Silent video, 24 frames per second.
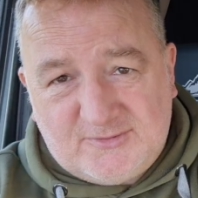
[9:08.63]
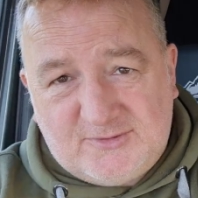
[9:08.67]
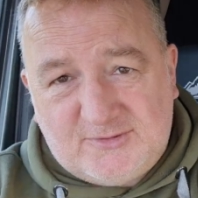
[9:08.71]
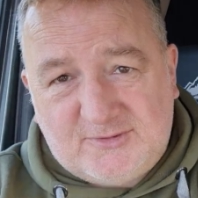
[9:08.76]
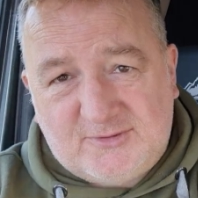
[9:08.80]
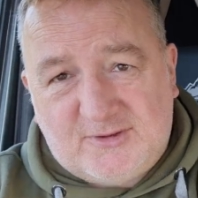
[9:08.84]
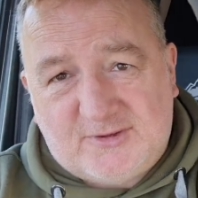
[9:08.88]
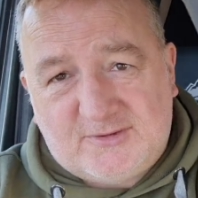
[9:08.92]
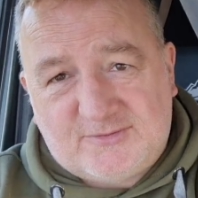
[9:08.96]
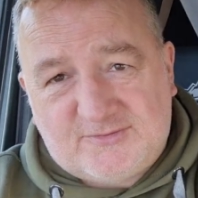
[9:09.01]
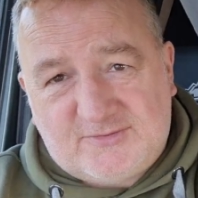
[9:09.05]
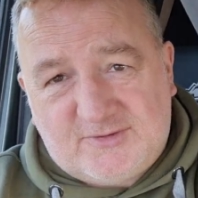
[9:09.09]
You
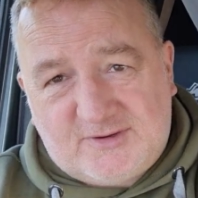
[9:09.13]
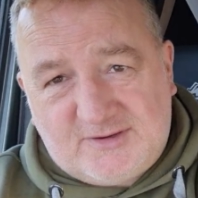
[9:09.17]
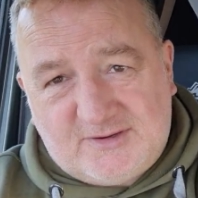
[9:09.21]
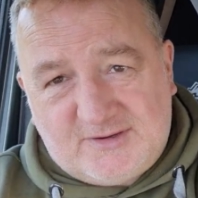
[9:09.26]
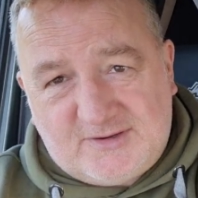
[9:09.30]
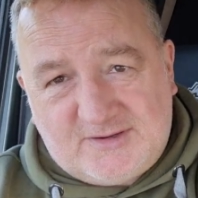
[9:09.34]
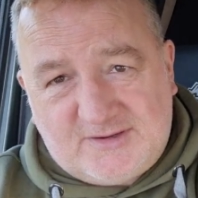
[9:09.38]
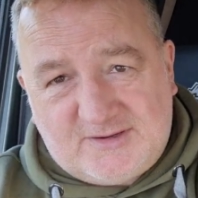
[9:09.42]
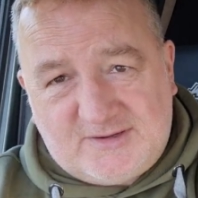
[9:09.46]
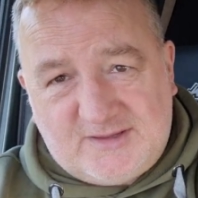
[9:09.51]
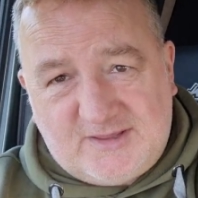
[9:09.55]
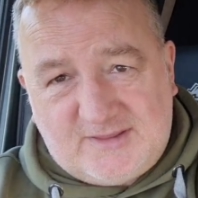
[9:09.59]
know, I'll try
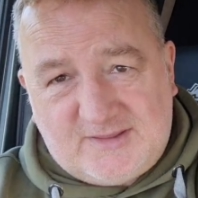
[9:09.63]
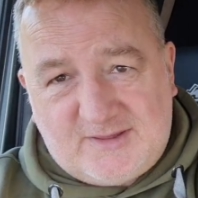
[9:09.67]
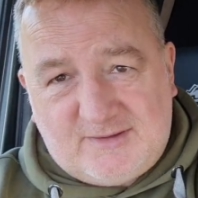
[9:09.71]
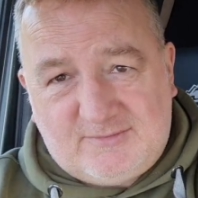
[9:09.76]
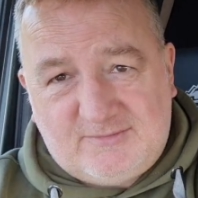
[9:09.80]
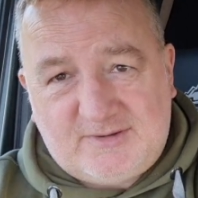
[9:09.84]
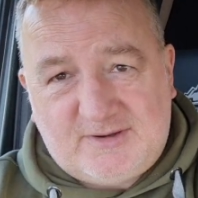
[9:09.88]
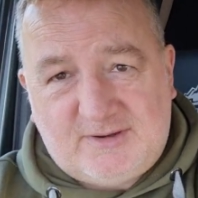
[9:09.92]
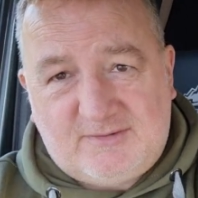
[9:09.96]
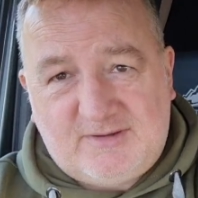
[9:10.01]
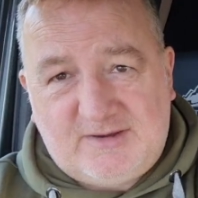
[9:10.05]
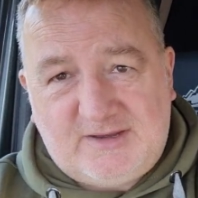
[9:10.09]
and get that
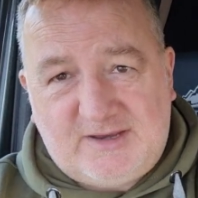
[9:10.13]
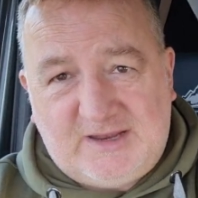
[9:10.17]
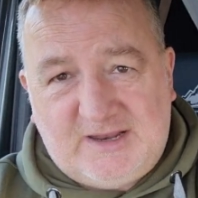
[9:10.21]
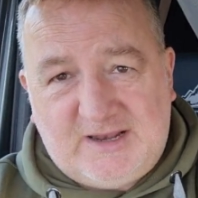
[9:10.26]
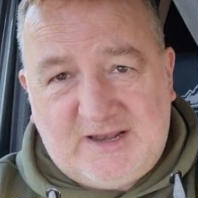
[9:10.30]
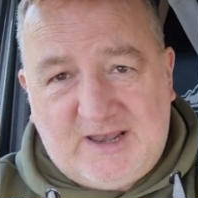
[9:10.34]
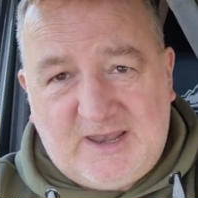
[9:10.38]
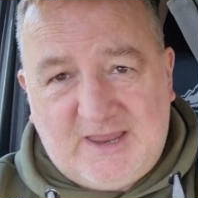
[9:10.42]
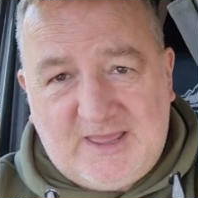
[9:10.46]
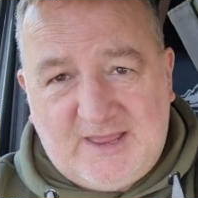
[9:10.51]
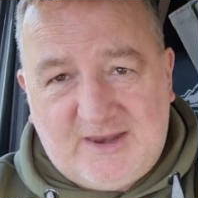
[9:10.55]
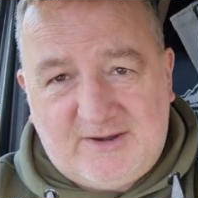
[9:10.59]
without any
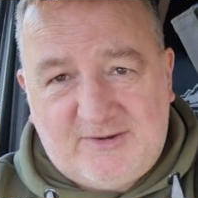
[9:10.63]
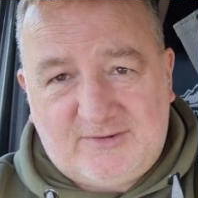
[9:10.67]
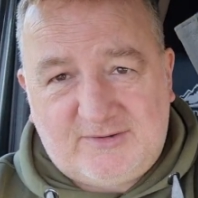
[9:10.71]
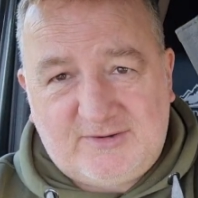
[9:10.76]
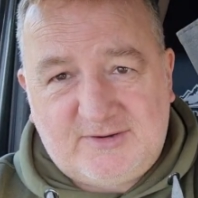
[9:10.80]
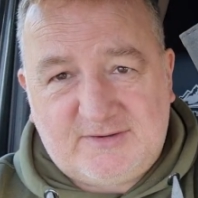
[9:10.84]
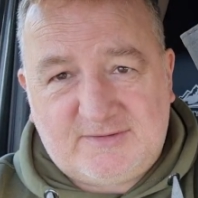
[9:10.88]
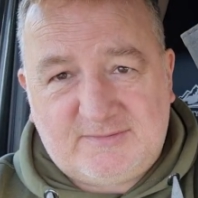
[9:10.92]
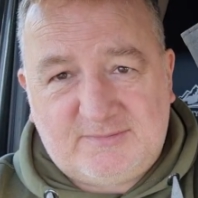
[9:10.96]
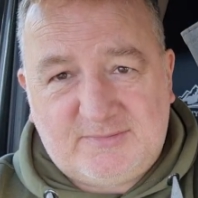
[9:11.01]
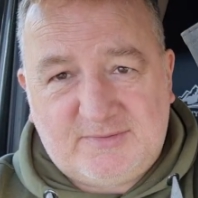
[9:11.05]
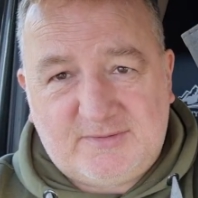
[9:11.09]
glare on
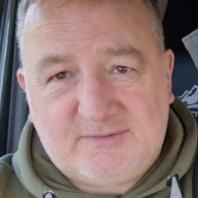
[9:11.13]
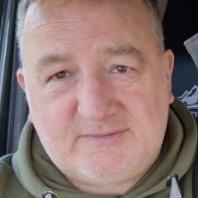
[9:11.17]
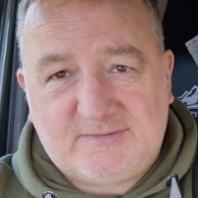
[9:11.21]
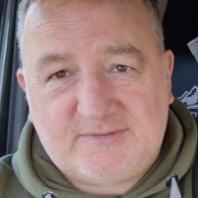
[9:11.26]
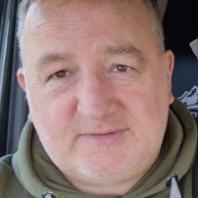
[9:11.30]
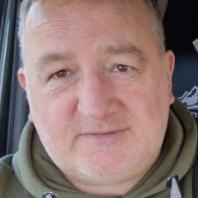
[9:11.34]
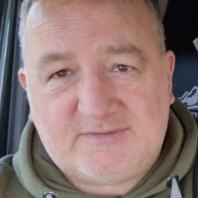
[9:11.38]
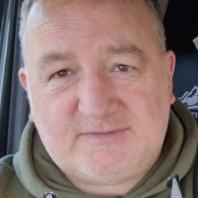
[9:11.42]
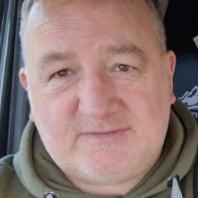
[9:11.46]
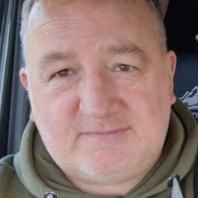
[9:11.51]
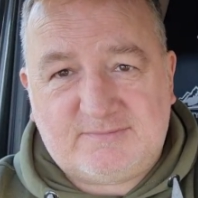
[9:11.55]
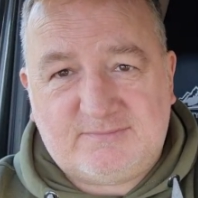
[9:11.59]
it, but
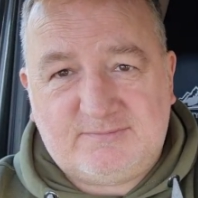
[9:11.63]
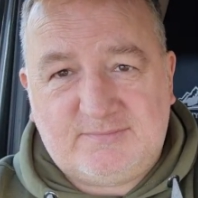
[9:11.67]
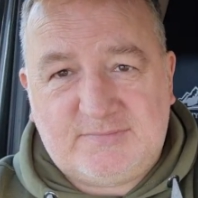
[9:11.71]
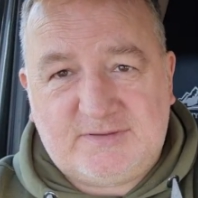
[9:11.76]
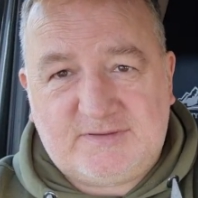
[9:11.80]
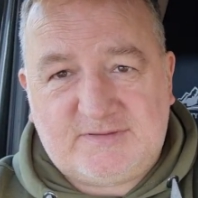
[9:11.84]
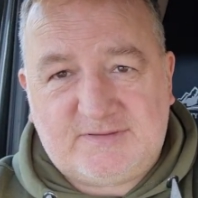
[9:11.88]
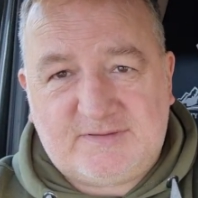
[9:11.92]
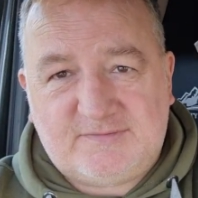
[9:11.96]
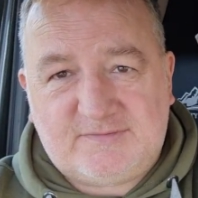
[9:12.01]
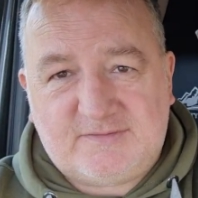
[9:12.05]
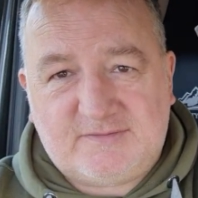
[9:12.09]
it's a
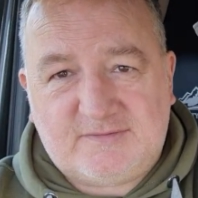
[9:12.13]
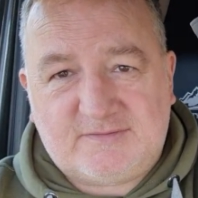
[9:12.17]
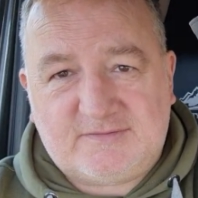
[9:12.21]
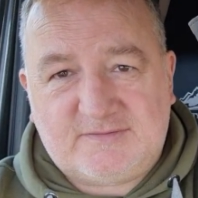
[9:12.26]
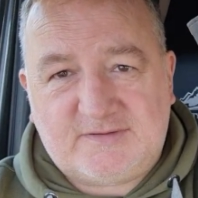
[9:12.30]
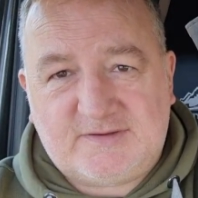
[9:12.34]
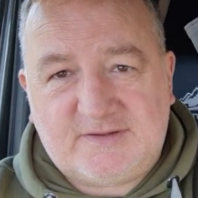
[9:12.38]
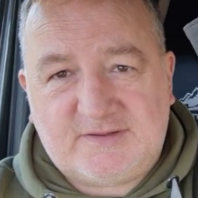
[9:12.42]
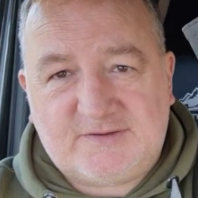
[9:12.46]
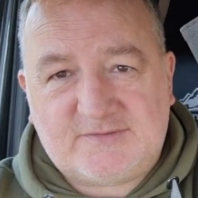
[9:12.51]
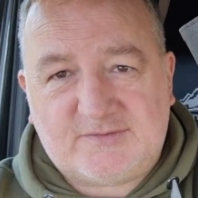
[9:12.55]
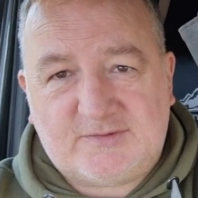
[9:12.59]
bit difficult today.